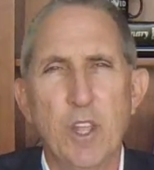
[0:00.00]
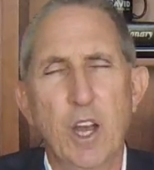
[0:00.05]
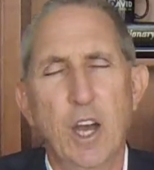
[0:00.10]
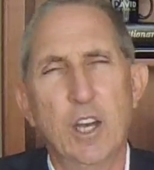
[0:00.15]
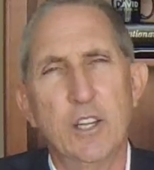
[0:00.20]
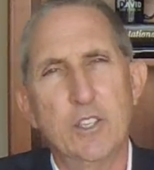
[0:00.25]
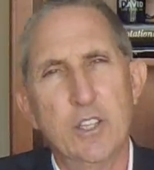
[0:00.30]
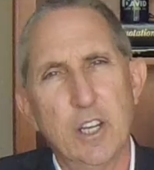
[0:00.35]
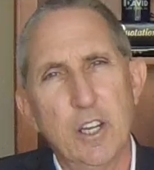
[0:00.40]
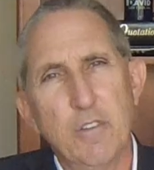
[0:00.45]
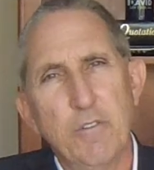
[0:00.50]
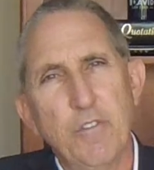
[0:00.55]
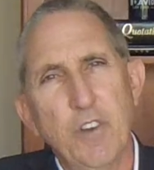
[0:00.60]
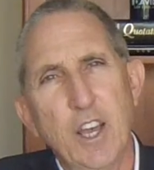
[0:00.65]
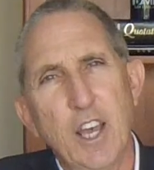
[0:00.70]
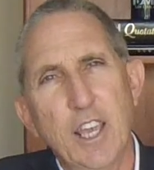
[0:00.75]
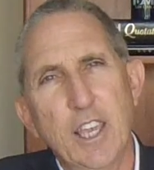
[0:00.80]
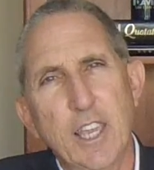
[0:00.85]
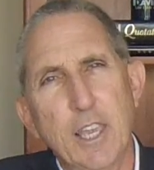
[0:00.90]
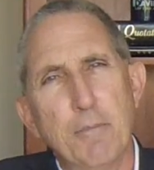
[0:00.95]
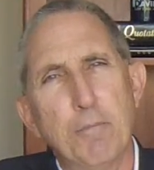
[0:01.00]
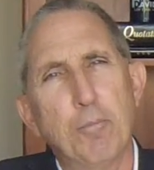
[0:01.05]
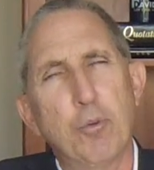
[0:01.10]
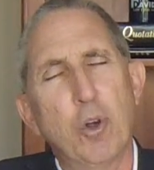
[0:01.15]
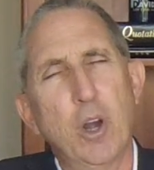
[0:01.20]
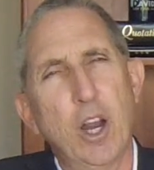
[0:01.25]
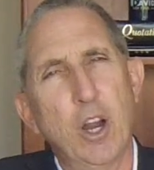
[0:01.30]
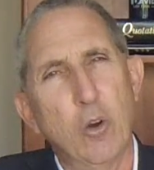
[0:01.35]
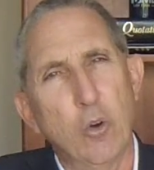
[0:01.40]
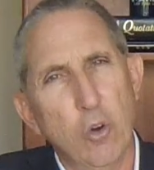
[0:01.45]
identifying and
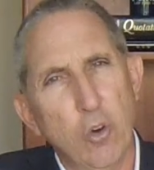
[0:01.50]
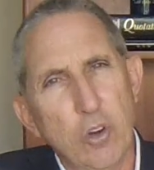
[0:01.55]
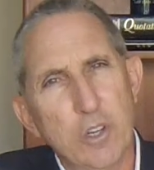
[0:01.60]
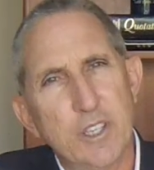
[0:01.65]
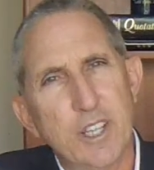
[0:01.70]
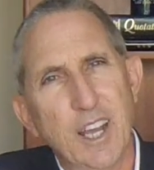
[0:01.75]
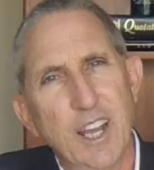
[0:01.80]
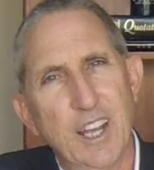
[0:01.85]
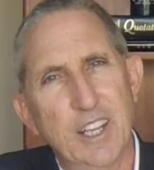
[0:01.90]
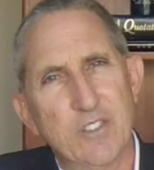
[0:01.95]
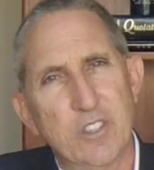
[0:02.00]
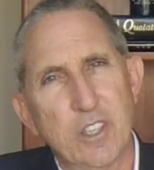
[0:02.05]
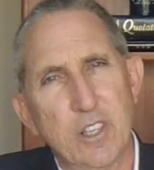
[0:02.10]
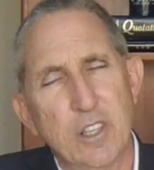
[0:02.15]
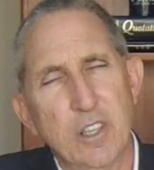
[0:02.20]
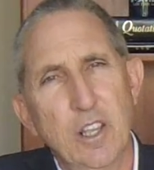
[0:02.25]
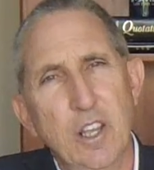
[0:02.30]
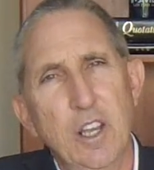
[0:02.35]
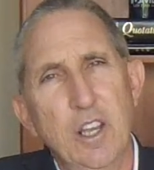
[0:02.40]
prioritizing